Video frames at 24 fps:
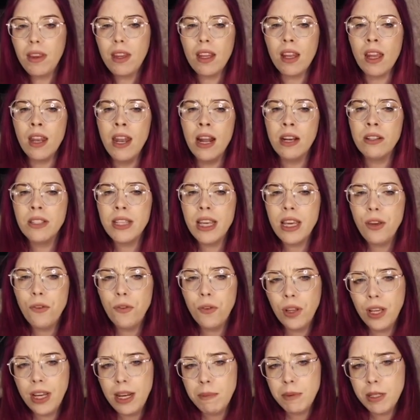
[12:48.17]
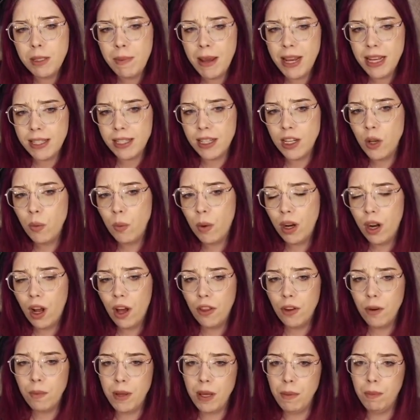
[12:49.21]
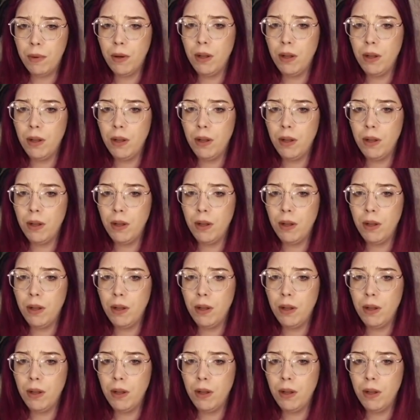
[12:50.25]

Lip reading: Now say you've claimed space and you want other people